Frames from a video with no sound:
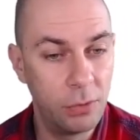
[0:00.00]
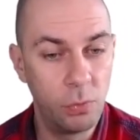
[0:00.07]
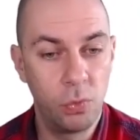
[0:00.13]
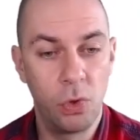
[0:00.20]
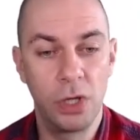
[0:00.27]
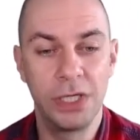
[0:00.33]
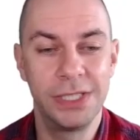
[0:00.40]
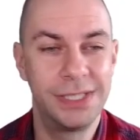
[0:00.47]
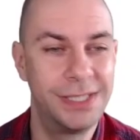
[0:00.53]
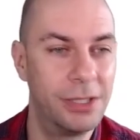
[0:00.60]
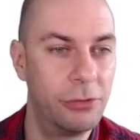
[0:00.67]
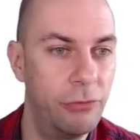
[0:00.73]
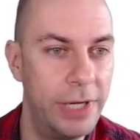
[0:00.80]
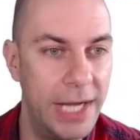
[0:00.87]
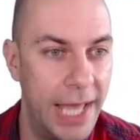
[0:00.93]
What is
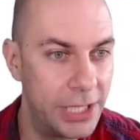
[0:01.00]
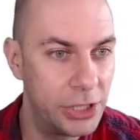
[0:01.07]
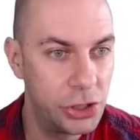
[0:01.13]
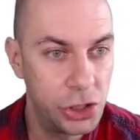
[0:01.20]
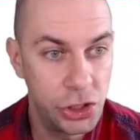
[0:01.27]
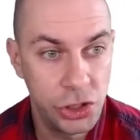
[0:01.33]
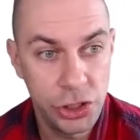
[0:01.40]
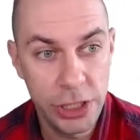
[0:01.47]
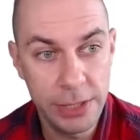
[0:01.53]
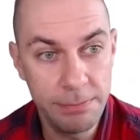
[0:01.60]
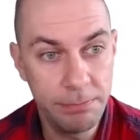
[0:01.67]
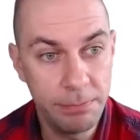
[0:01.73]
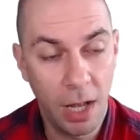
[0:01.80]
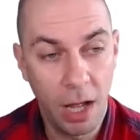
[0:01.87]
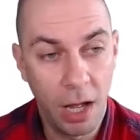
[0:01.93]
the relationship
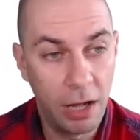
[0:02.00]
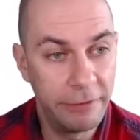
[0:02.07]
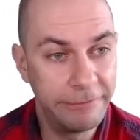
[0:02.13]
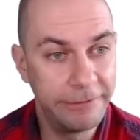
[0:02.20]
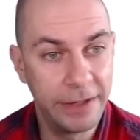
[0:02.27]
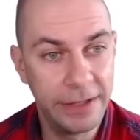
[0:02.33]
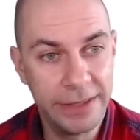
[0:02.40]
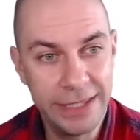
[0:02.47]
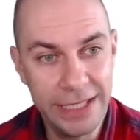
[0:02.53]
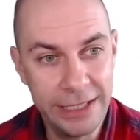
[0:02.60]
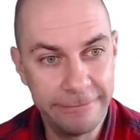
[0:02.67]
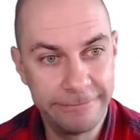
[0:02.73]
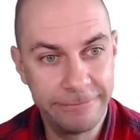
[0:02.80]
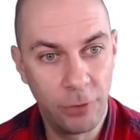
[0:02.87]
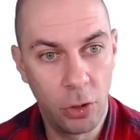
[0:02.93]
of
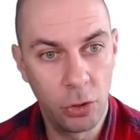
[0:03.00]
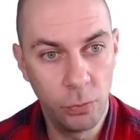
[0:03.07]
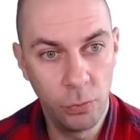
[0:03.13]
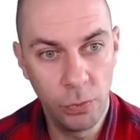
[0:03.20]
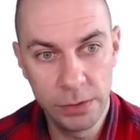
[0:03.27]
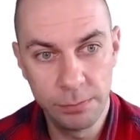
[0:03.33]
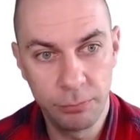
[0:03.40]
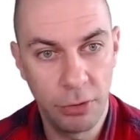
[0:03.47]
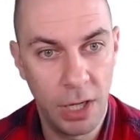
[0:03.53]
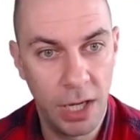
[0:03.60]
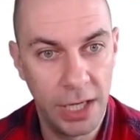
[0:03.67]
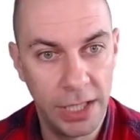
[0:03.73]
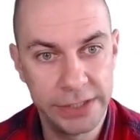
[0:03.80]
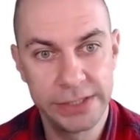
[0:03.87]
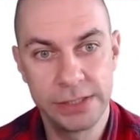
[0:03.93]
the forward
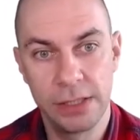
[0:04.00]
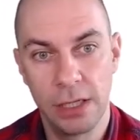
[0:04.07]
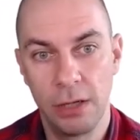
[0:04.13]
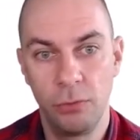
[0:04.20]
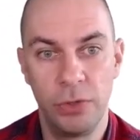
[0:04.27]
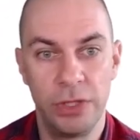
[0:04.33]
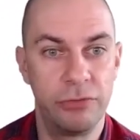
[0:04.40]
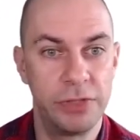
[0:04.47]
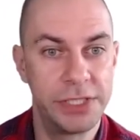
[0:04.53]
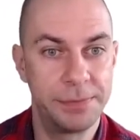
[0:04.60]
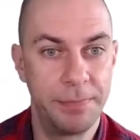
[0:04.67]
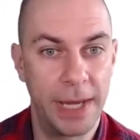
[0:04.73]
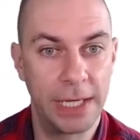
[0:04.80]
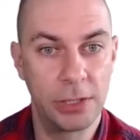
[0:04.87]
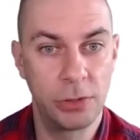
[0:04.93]
price with
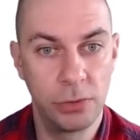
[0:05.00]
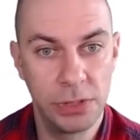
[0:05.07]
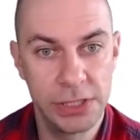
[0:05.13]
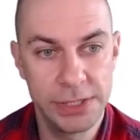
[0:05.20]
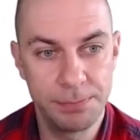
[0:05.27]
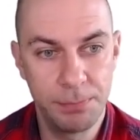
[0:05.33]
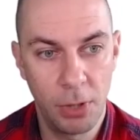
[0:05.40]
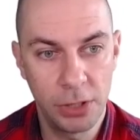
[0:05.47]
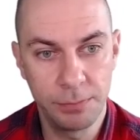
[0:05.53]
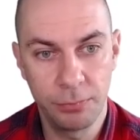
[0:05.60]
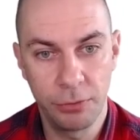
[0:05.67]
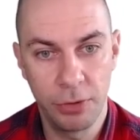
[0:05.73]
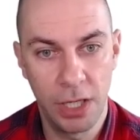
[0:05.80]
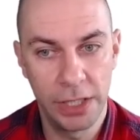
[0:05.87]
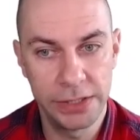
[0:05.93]
respect to the spot
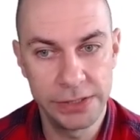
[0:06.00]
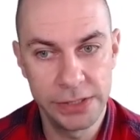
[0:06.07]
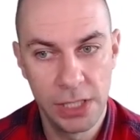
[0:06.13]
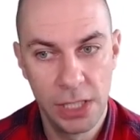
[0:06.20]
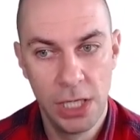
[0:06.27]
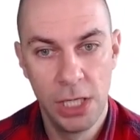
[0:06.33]
price?